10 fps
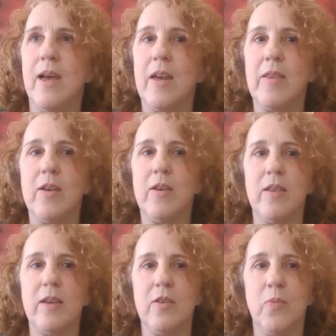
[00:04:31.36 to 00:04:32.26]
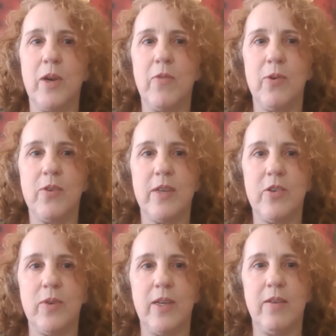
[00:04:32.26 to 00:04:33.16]
a lot of the, the 21st
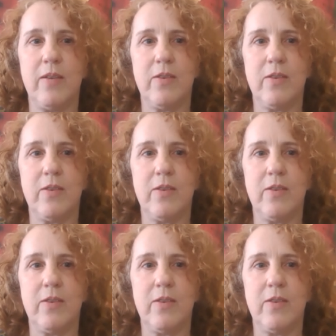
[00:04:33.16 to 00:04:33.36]
century